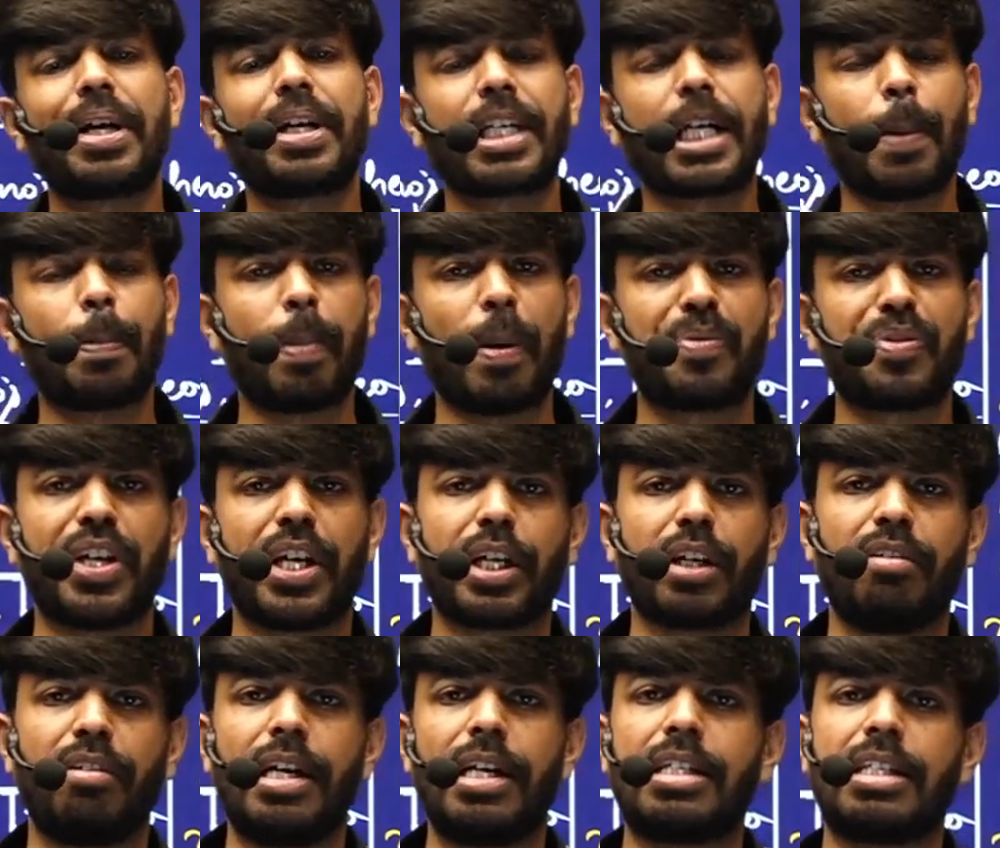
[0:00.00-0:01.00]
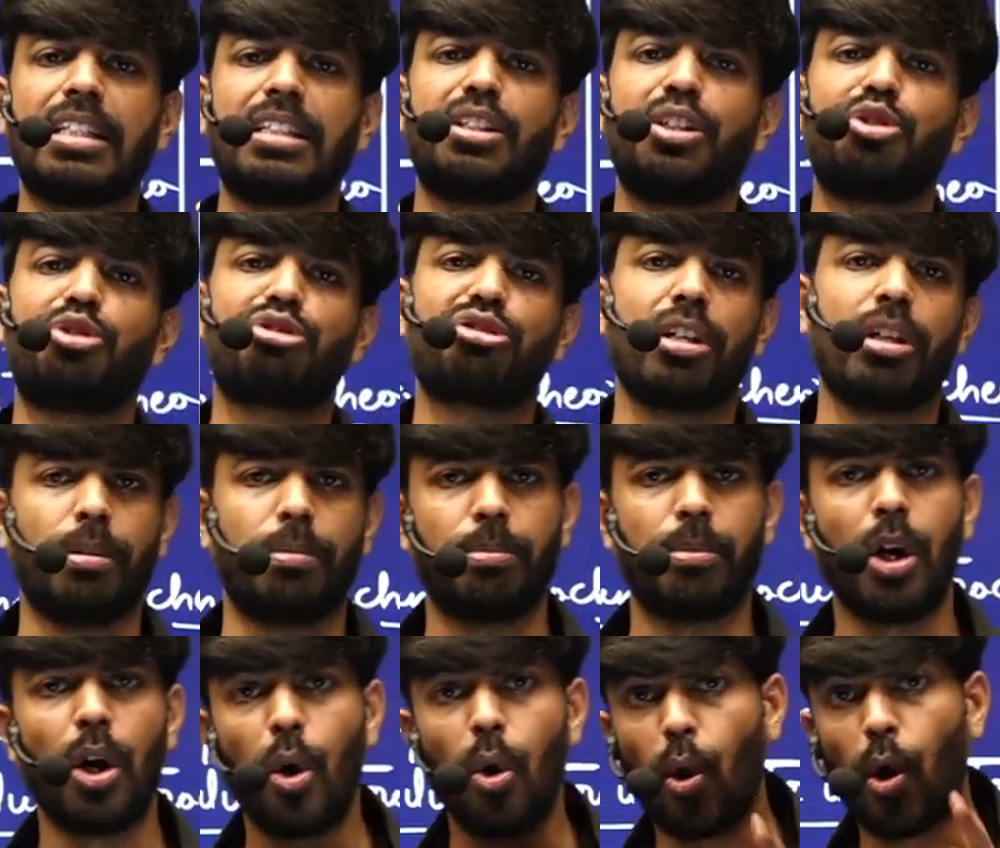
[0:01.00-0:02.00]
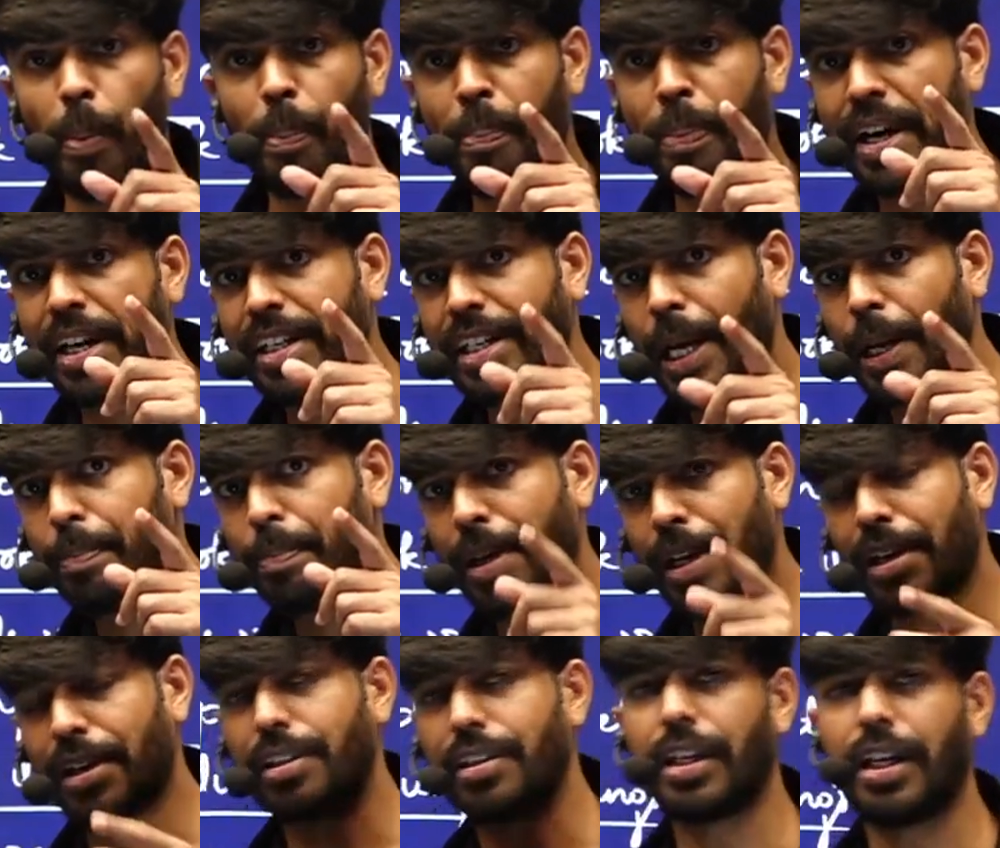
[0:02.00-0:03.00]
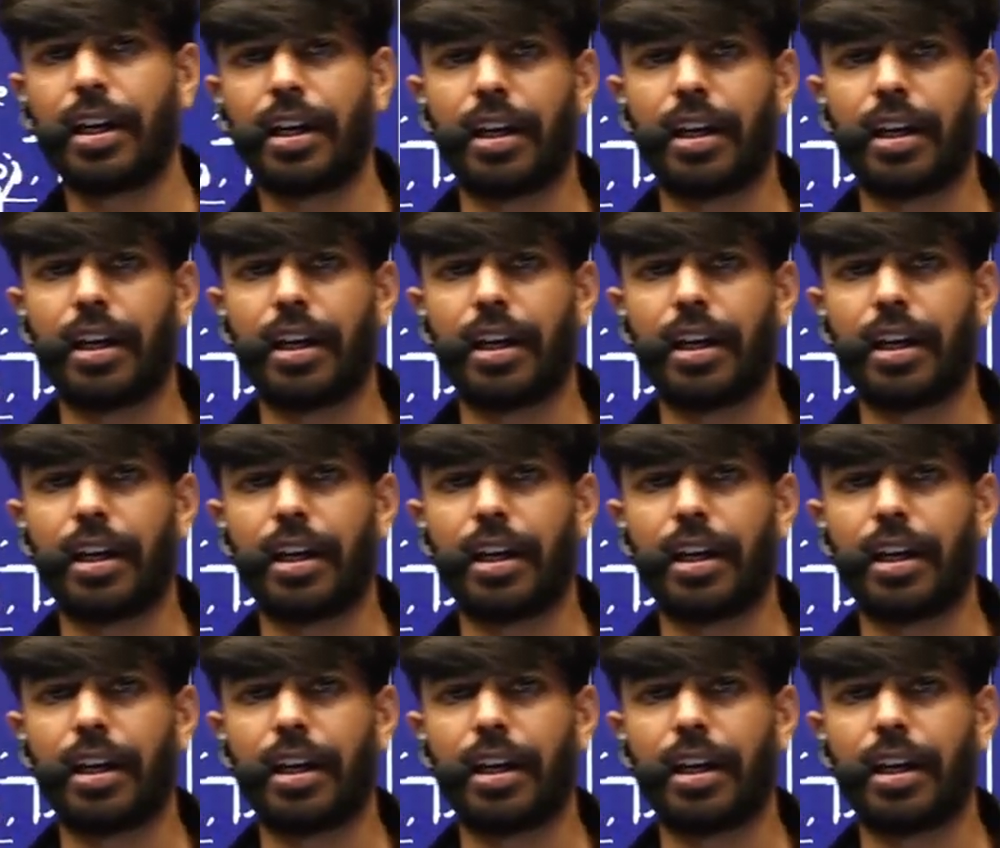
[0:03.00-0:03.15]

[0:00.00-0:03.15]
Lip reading: type of circulatory system. Open type irutte.